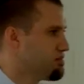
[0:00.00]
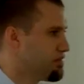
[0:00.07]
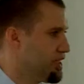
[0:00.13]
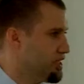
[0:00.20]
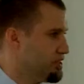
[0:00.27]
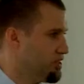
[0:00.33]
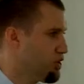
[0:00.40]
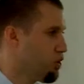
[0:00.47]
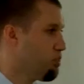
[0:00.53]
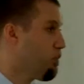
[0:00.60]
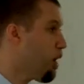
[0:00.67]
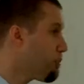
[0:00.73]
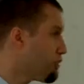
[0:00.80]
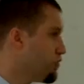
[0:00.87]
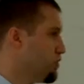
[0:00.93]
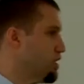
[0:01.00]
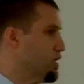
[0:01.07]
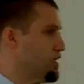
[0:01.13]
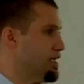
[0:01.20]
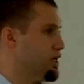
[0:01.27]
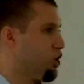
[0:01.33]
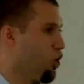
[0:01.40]
things that are
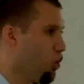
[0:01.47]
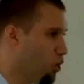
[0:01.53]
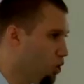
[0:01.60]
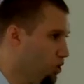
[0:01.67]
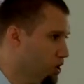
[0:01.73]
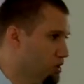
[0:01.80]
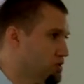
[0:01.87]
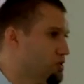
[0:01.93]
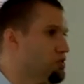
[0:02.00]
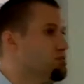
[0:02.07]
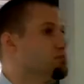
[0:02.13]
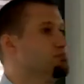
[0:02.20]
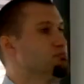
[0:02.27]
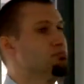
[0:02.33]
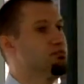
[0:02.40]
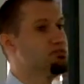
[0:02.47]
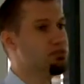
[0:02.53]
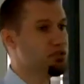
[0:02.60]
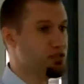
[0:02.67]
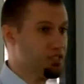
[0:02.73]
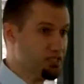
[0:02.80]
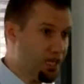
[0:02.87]
popularly called
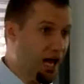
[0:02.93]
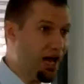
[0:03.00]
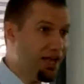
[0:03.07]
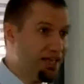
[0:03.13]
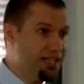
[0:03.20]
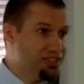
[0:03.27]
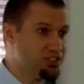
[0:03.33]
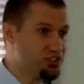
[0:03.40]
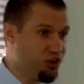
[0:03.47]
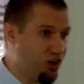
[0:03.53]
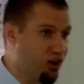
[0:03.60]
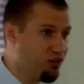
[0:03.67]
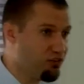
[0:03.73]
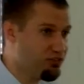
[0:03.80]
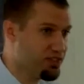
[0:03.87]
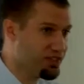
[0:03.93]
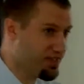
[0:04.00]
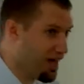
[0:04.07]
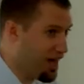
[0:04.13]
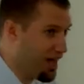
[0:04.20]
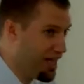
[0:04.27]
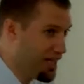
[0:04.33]
the signs of the
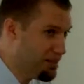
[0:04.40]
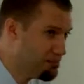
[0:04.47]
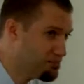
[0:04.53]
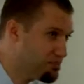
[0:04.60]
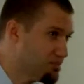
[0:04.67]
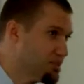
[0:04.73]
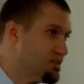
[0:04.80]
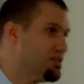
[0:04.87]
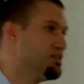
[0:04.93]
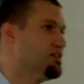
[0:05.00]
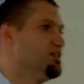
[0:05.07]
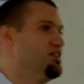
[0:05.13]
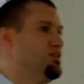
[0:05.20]
times.